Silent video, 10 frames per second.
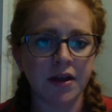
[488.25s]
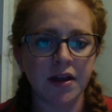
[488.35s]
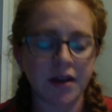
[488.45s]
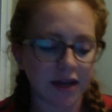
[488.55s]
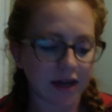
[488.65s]

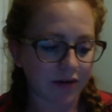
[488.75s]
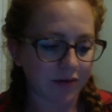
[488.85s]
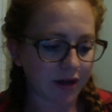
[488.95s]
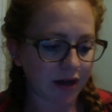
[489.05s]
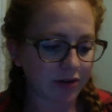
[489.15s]
Now,
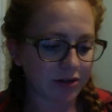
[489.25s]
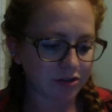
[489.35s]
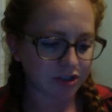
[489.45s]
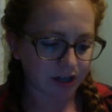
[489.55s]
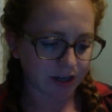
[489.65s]
how do you
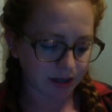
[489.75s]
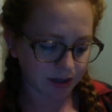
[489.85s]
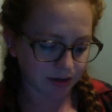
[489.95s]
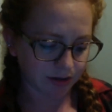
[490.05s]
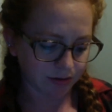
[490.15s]
check
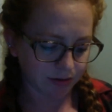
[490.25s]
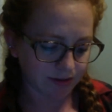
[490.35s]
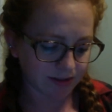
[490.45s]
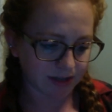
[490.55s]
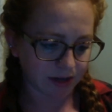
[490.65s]

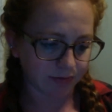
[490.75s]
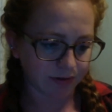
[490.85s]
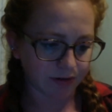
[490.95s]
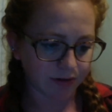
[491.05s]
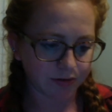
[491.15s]
yourself and
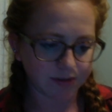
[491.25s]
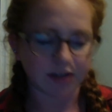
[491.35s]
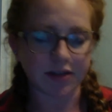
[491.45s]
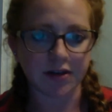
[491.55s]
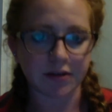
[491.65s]
your goals on
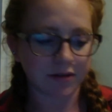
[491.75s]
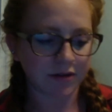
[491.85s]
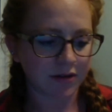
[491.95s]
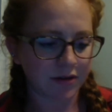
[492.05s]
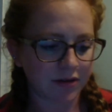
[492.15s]
here?
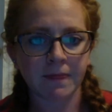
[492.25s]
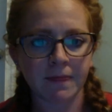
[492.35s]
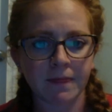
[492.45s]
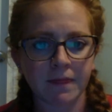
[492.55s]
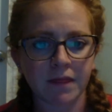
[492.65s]

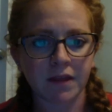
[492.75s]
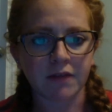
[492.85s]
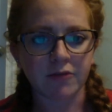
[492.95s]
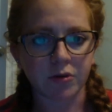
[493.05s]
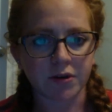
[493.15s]

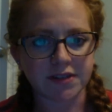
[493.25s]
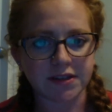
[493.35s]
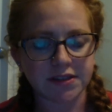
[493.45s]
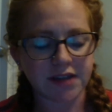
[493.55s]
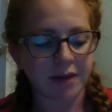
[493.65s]
Of course, at
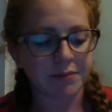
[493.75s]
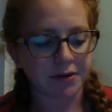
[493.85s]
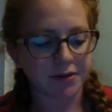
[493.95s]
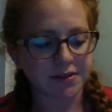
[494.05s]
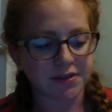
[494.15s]
the top you're
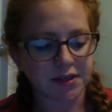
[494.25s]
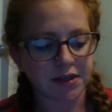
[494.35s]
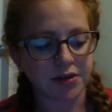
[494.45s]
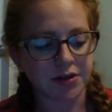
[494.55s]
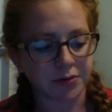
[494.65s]
going to see
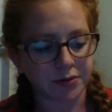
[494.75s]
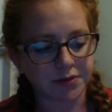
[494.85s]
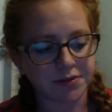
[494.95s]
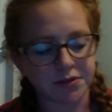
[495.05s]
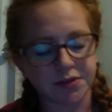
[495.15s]
your
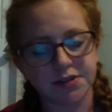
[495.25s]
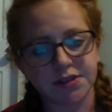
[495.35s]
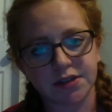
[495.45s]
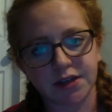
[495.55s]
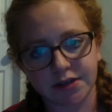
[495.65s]
goals. You're going to
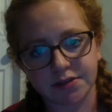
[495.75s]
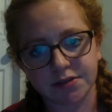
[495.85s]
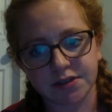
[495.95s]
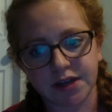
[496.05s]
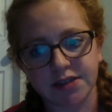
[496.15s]
see the
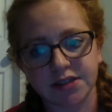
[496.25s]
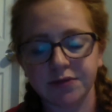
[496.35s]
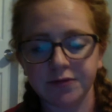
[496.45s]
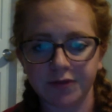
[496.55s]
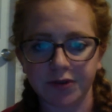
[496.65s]
exercise and
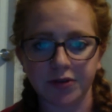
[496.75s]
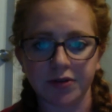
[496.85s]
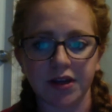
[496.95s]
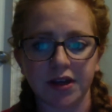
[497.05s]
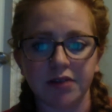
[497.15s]
the food,
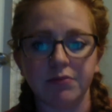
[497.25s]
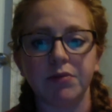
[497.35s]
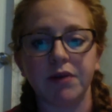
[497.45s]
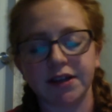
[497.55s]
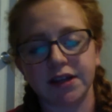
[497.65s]
and we
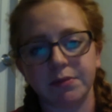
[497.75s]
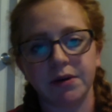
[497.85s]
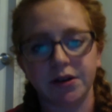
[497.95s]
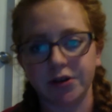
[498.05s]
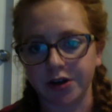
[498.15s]
want to keep it
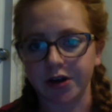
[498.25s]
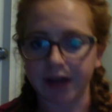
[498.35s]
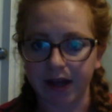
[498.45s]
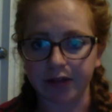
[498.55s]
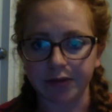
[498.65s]
under our
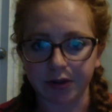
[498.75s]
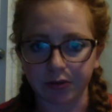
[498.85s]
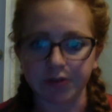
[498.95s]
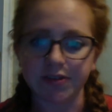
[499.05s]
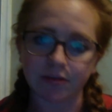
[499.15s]
calorie
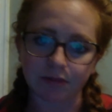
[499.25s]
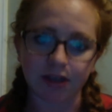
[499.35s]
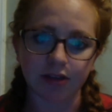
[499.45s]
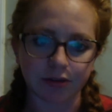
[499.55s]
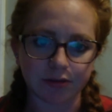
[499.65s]
goal so that we
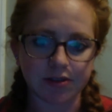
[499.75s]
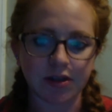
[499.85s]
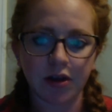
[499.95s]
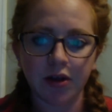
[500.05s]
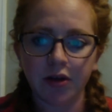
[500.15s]
can lose
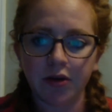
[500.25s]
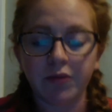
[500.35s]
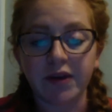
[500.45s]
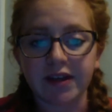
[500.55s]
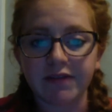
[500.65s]

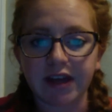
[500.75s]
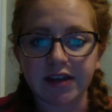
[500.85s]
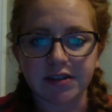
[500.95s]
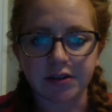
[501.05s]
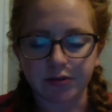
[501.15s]
weight if that
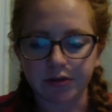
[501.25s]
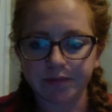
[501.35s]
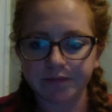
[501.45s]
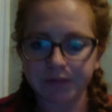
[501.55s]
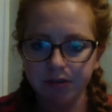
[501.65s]
is our goal.
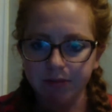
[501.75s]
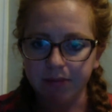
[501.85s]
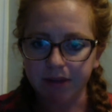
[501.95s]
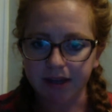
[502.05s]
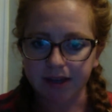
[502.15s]
Don't mind
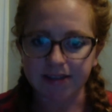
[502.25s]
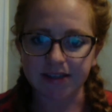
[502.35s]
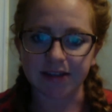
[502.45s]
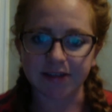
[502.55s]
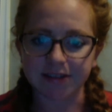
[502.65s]
my cat's
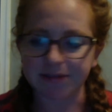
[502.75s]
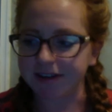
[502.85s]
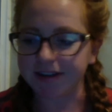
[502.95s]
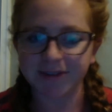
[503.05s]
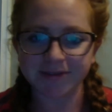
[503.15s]
tail in this video.